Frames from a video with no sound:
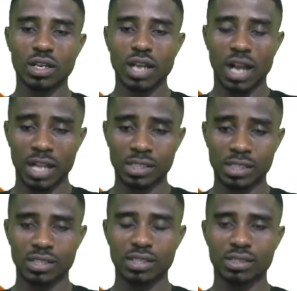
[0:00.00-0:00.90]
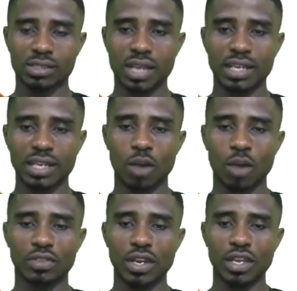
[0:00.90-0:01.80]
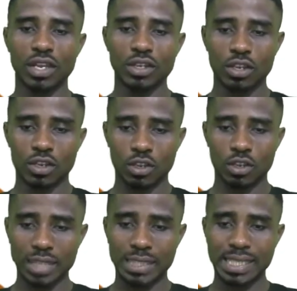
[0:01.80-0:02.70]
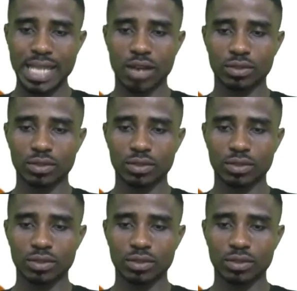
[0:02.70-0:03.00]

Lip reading: Add to this, and that will be 3. We write it down.